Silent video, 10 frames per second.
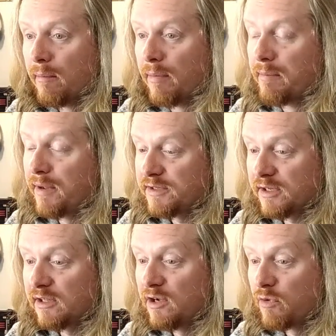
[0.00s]
but
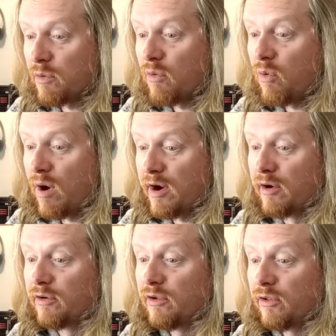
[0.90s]
basically we
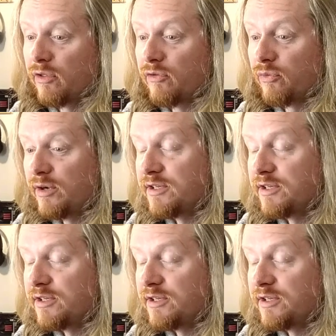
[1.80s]
required 3